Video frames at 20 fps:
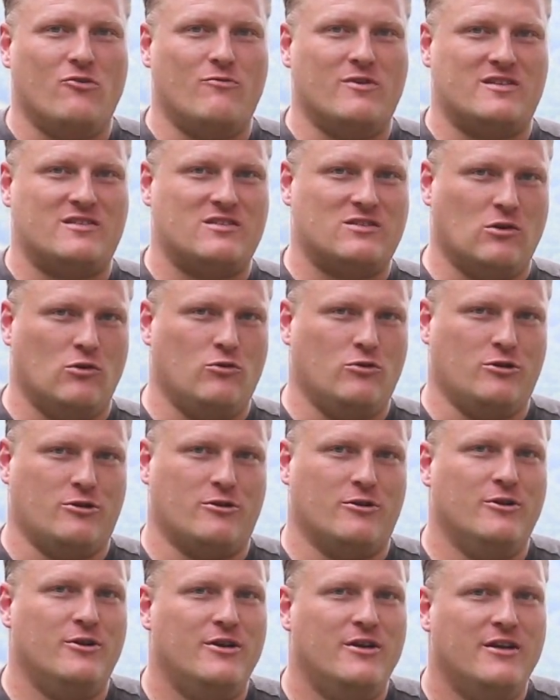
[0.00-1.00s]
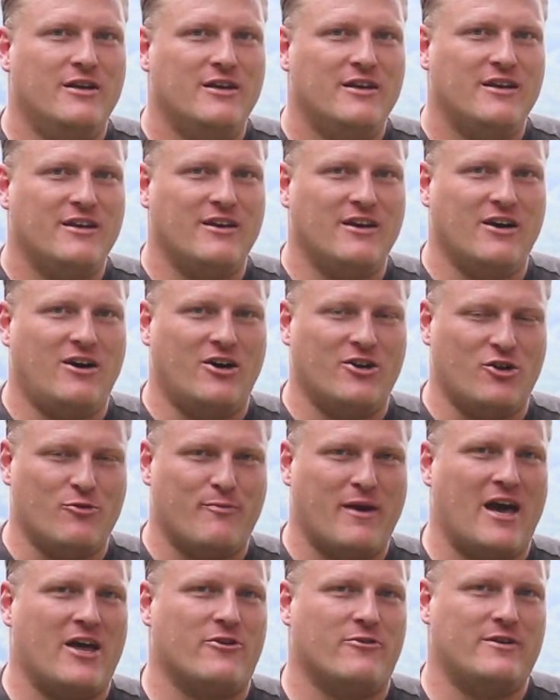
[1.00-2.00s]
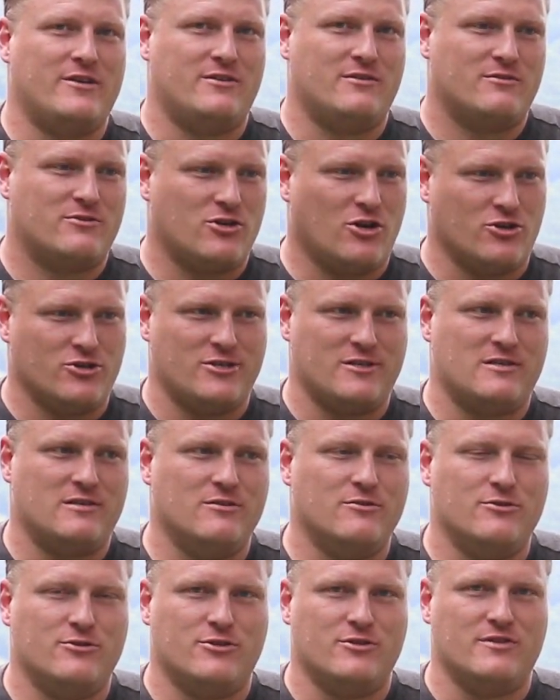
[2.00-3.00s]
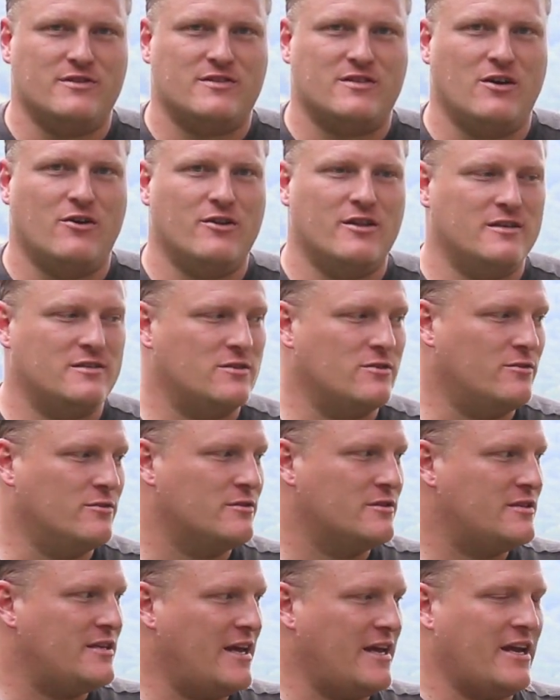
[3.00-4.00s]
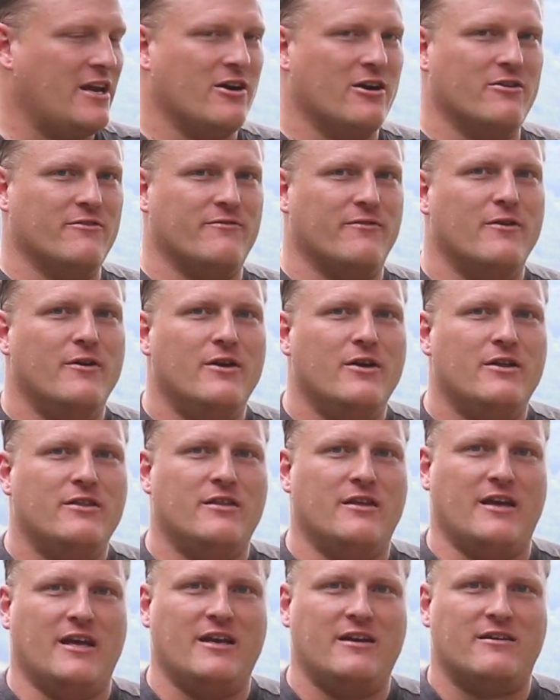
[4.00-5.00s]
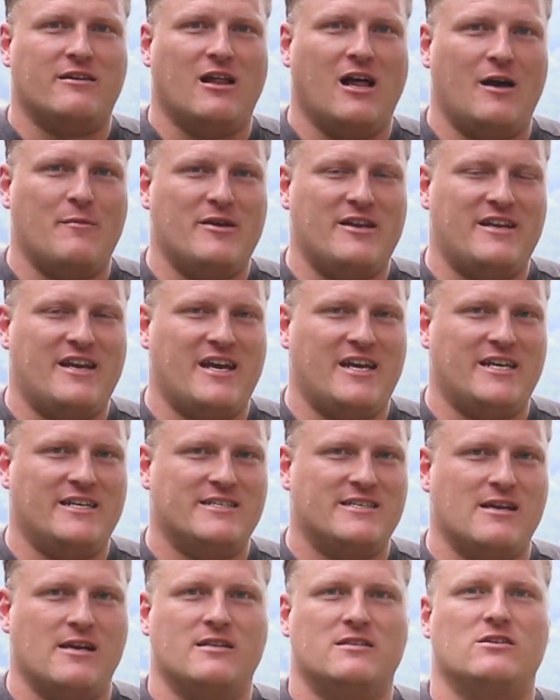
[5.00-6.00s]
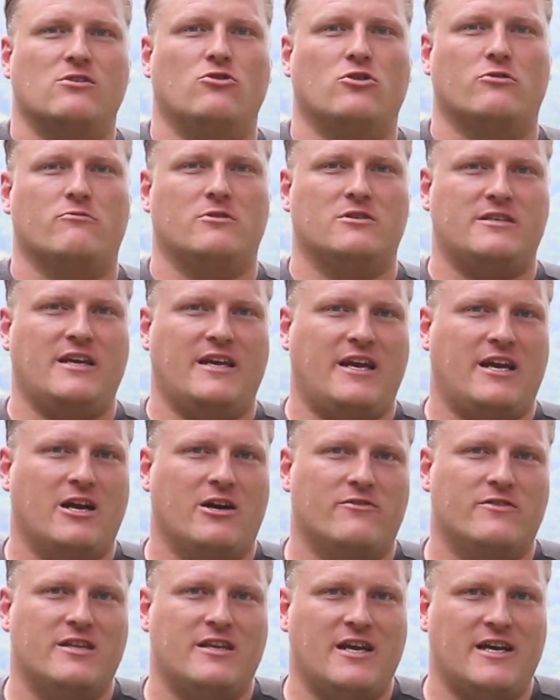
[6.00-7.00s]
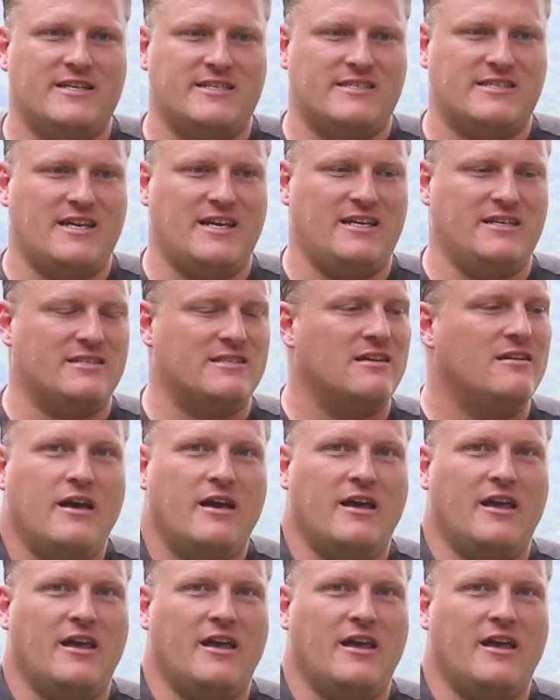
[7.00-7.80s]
it with solar on your battery charging solution. So this will take care of the in-climate days and solar will take care of the nice days.